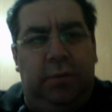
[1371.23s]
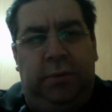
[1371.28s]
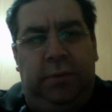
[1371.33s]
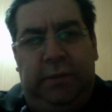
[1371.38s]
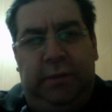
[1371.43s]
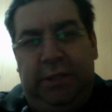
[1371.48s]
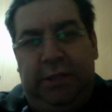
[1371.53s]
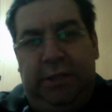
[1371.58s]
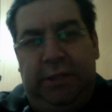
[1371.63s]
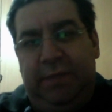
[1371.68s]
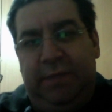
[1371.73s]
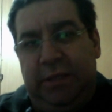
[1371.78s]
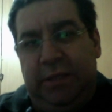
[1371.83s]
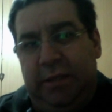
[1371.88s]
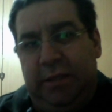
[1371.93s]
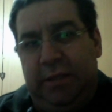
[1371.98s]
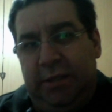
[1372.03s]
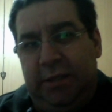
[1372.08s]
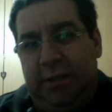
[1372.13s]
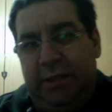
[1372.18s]
This means that
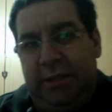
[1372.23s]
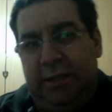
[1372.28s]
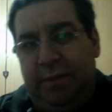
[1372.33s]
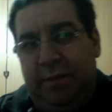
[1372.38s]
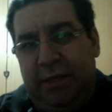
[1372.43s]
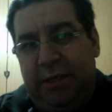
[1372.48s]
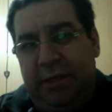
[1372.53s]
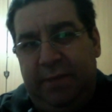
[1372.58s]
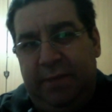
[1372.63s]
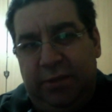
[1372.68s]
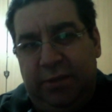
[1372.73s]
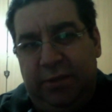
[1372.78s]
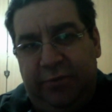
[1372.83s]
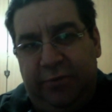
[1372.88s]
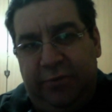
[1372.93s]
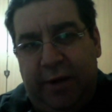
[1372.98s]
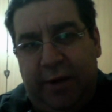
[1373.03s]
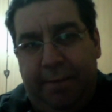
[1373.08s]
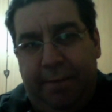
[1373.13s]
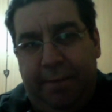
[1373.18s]
this is something special for
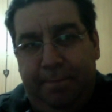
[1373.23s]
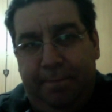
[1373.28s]
him.